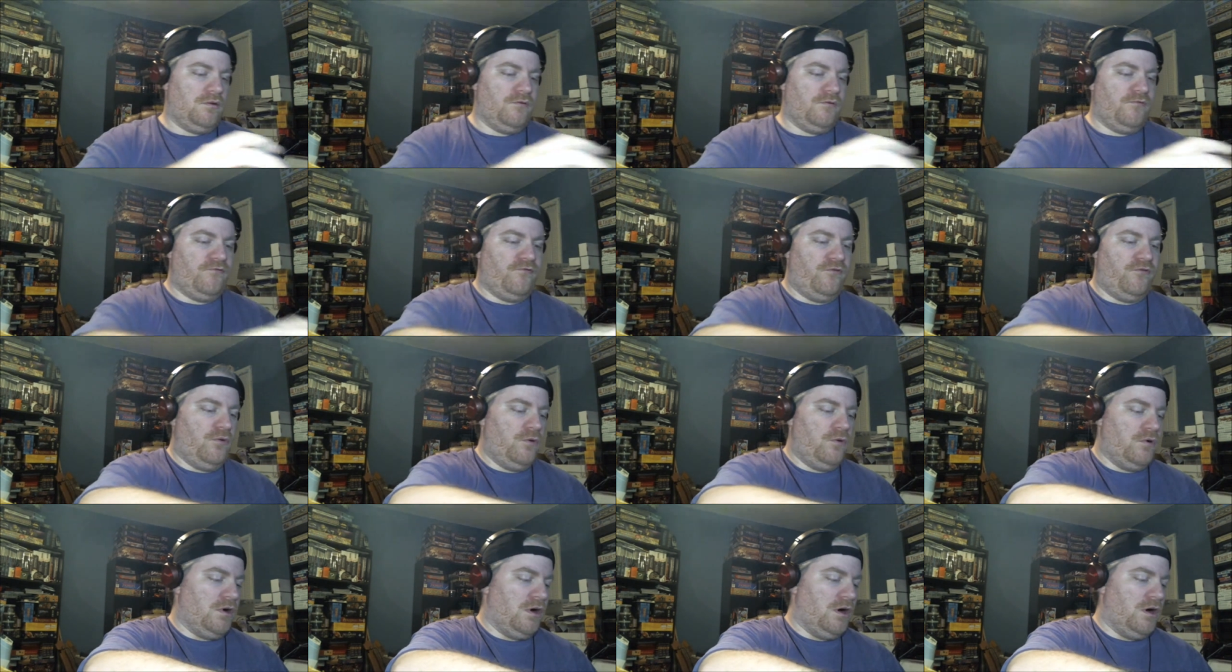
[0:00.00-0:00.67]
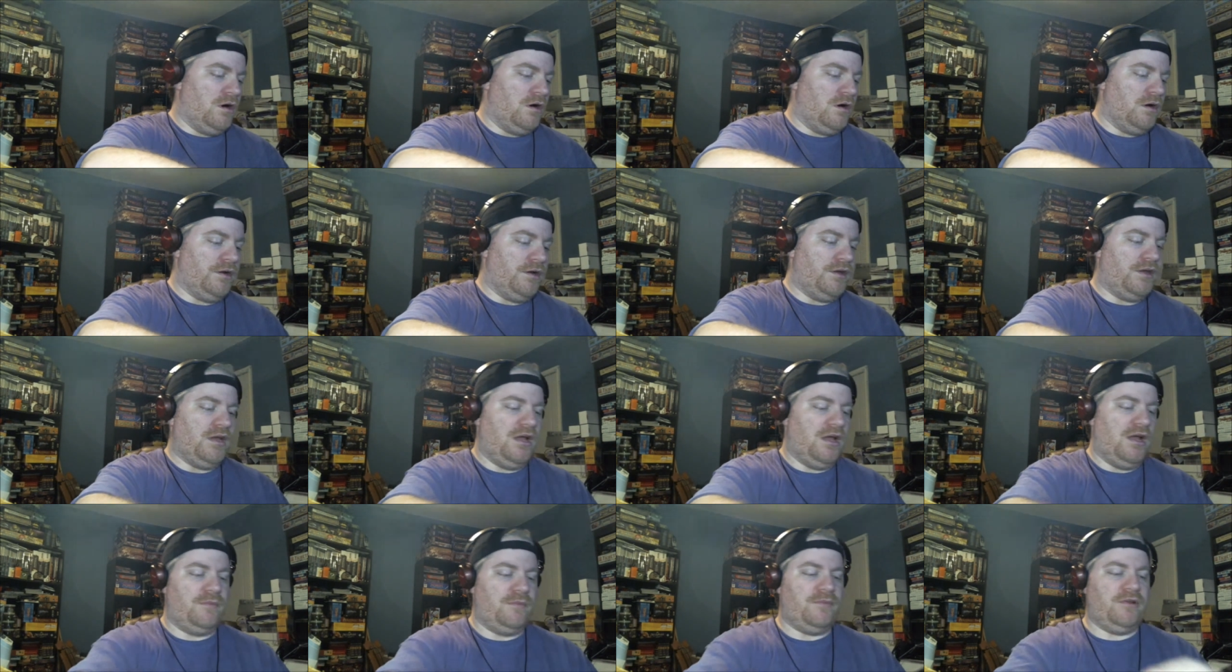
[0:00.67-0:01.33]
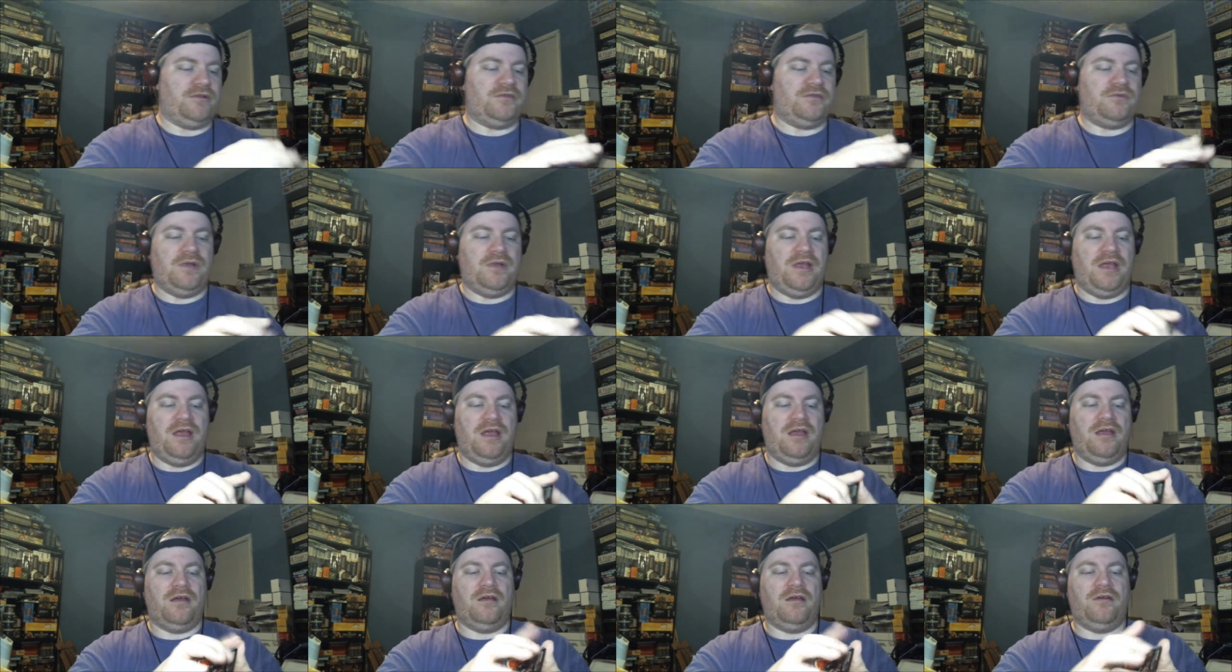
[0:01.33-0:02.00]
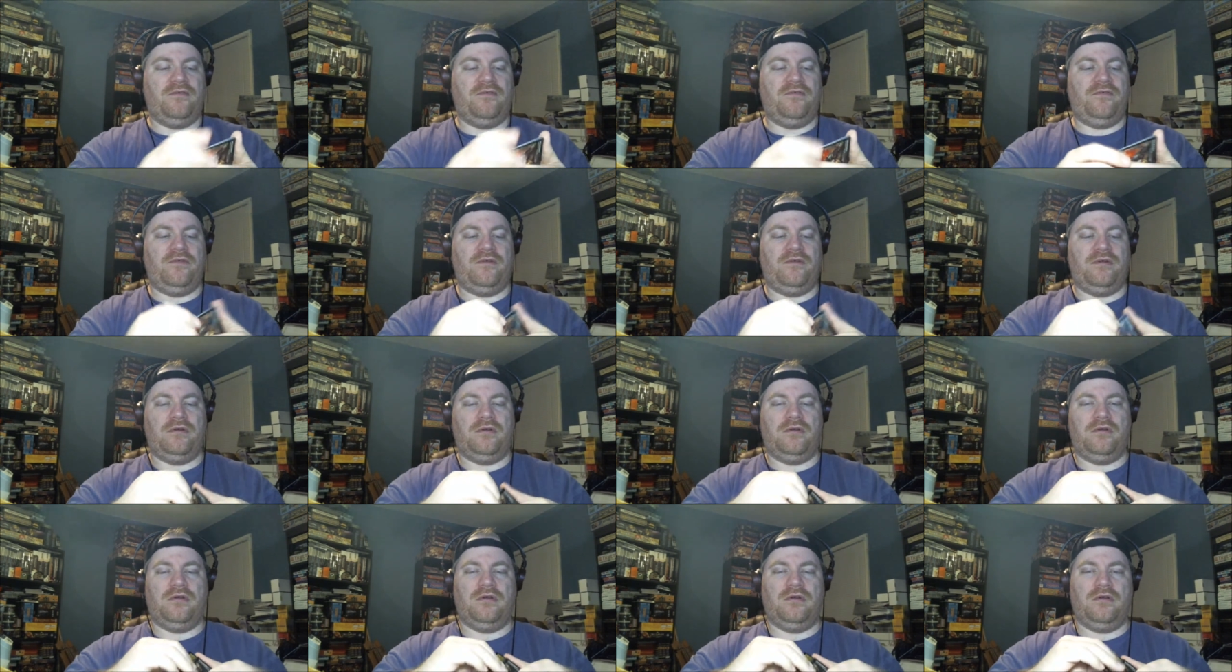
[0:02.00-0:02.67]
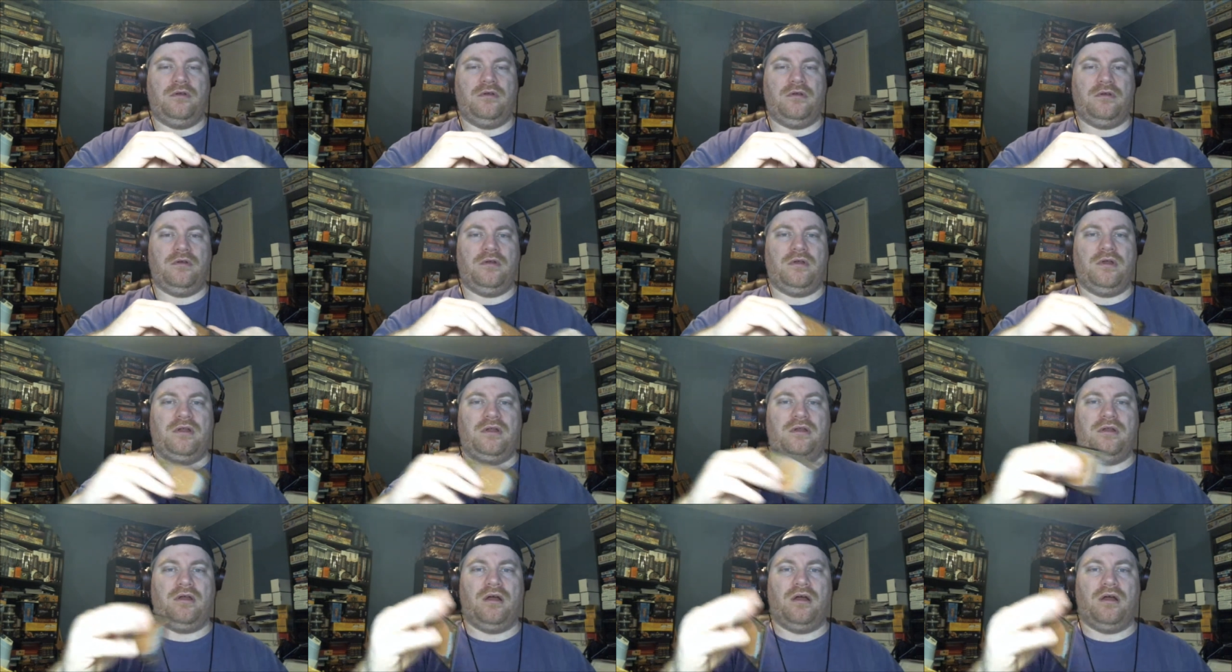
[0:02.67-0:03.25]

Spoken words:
for our uncommons, we have an